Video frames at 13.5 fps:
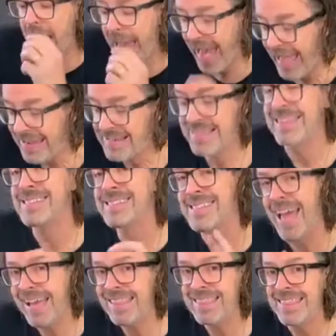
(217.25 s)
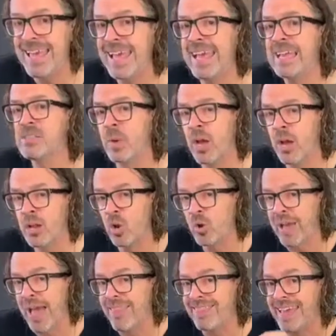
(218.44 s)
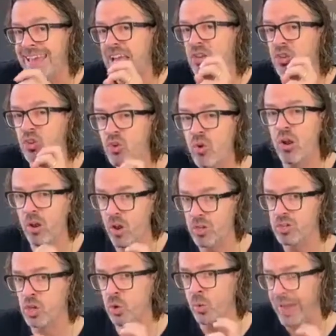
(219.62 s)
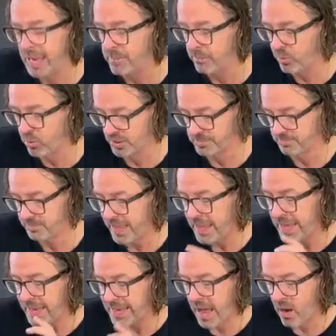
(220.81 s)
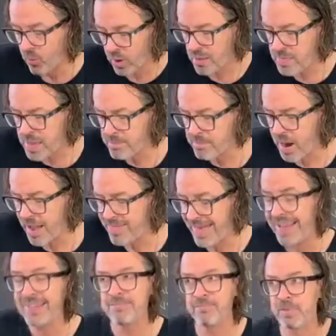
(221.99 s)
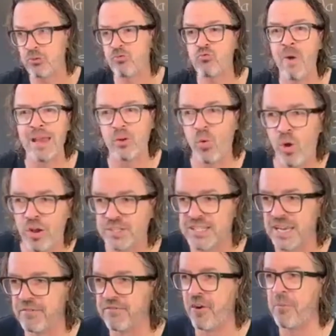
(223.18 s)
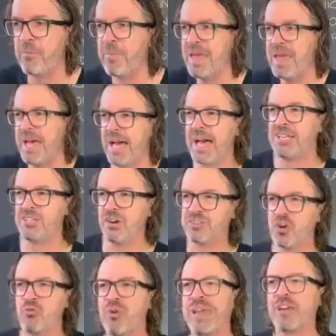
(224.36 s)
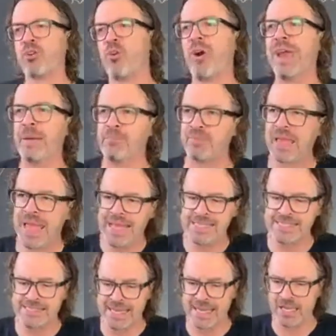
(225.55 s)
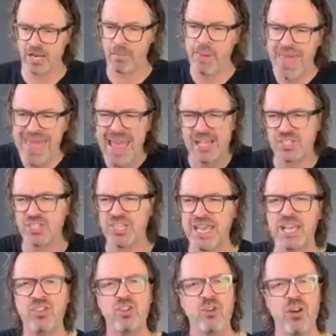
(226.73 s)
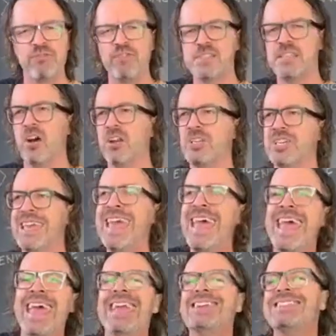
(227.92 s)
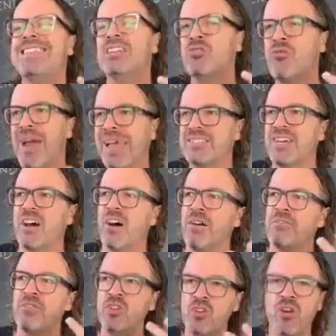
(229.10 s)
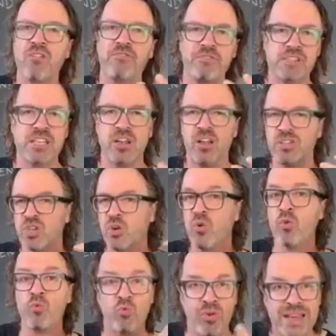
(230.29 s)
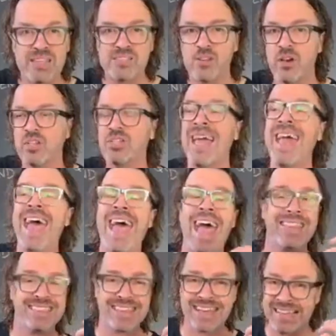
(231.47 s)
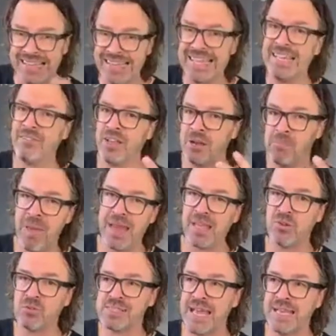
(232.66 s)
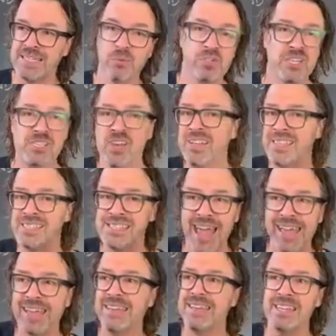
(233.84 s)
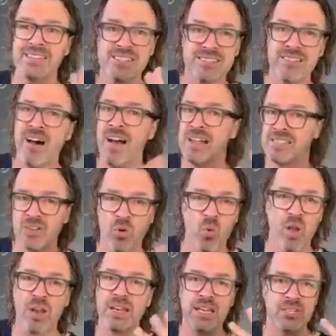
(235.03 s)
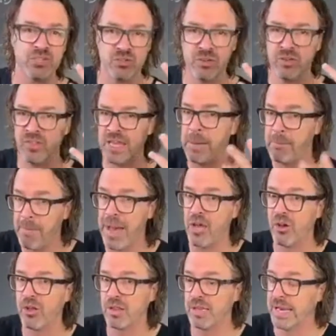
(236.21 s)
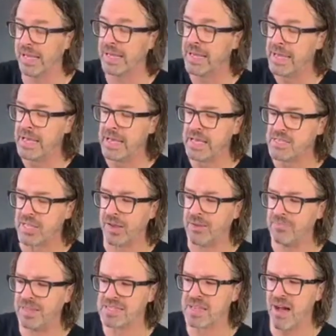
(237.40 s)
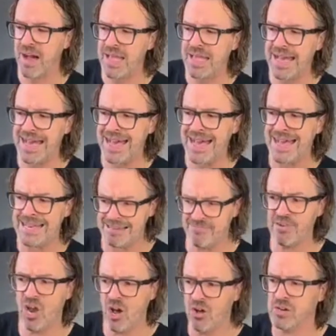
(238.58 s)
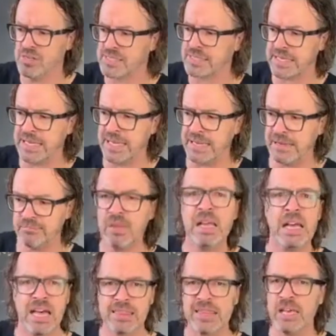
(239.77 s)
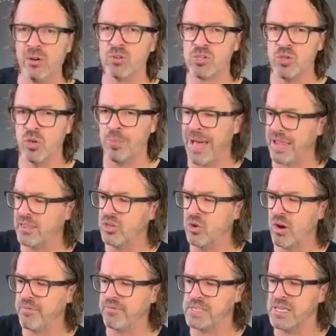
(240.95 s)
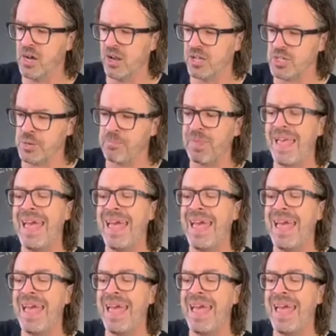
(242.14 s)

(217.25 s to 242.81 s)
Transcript: And the second thing is we're going to look at the neurological input. Now, what I mean by that, great quote from Dr. Rick Kring. He's got a PhD in neurophysiology. He's the director of neurophysiological research at the Cleveland Medical Center, which is only second in size and quality to the Mayo Clinic. So this guy knows a thing or two about neurophysiology.